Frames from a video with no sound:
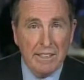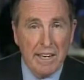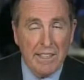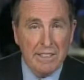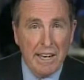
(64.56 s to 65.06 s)

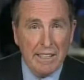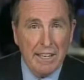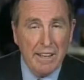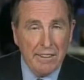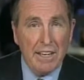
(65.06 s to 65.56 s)
contact.
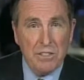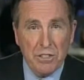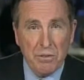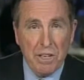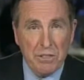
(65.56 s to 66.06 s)
That's
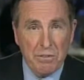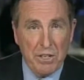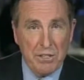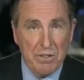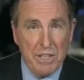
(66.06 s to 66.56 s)
their greatest
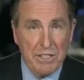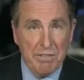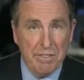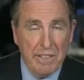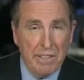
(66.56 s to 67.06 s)

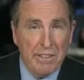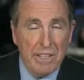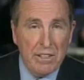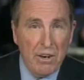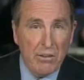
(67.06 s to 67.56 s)
frustration.
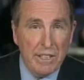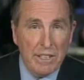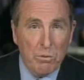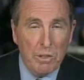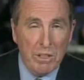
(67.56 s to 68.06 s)
They know they
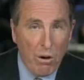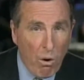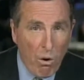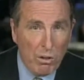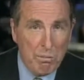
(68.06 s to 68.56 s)
can win
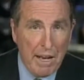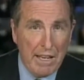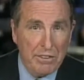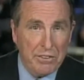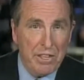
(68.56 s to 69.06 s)
all the
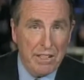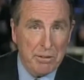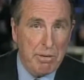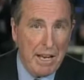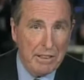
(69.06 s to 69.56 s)
battles on
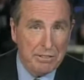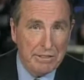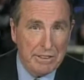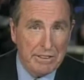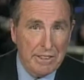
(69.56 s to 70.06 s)
the
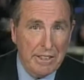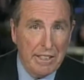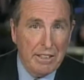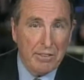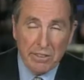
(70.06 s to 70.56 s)
battlefield.
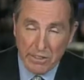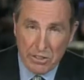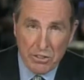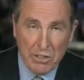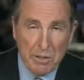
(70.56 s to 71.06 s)
They're
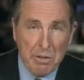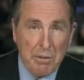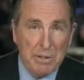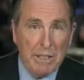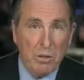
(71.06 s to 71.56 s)
concerned
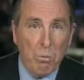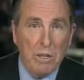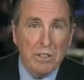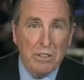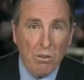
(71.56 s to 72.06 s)
about being able to
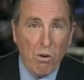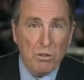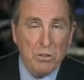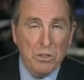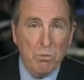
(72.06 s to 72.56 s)
win the
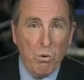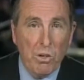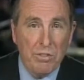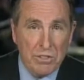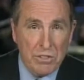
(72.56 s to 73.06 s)
long-term
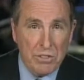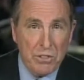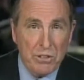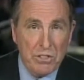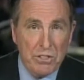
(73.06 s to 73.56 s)
war of this
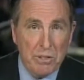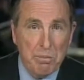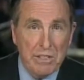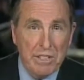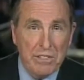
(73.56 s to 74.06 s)
insurgency
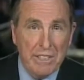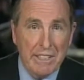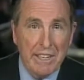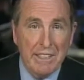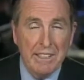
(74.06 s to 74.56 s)
because they
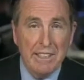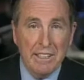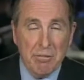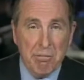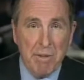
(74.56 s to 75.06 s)
cannot
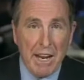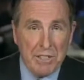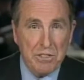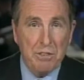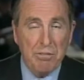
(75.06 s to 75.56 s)

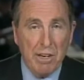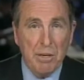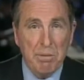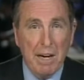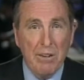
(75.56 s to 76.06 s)
mass their
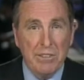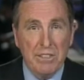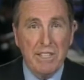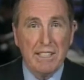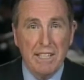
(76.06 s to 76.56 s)
firepower and their
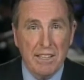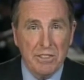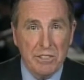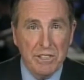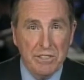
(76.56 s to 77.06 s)

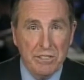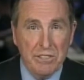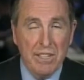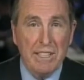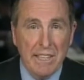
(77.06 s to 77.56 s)
technology to
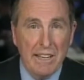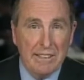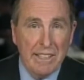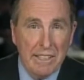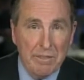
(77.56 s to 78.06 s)
take on
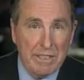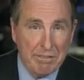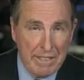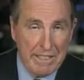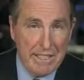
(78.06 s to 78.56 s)
the enemy
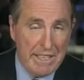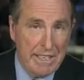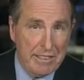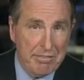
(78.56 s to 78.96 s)
head-to-head.